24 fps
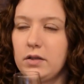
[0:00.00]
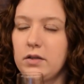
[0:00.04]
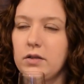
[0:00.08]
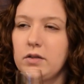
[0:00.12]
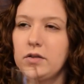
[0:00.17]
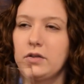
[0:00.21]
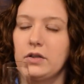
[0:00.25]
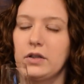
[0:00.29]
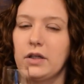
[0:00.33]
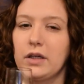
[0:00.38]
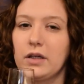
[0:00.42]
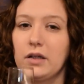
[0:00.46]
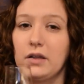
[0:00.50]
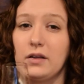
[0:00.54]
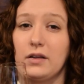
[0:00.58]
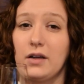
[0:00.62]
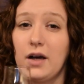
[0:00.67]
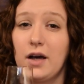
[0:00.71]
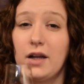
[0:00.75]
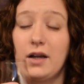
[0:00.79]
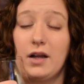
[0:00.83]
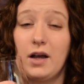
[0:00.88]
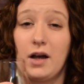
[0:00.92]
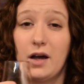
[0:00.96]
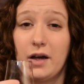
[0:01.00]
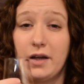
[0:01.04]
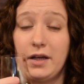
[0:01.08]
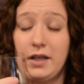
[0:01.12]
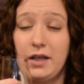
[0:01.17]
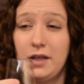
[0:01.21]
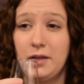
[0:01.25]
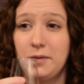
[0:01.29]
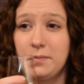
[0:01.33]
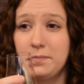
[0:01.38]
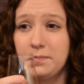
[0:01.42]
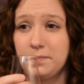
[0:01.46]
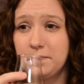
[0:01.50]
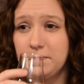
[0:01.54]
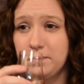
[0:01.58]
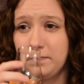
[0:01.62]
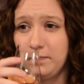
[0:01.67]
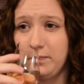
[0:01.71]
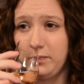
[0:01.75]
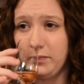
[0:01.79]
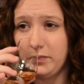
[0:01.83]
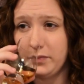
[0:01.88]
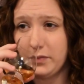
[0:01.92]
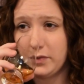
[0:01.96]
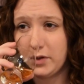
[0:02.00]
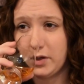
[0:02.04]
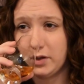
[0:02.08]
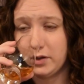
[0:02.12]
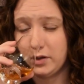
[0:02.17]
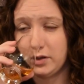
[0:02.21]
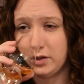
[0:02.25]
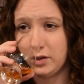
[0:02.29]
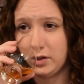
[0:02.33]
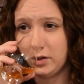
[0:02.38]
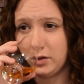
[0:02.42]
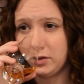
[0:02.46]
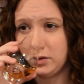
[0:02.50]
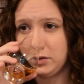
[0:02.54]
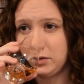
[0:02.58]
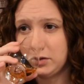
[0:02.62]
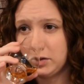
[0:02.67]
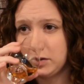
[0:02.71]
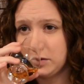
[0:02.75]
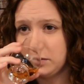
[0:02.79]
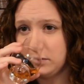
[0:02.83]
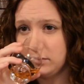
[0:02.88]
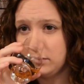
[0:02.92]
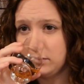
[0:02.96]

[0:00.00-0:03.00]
So you get a lot of honey on the nose.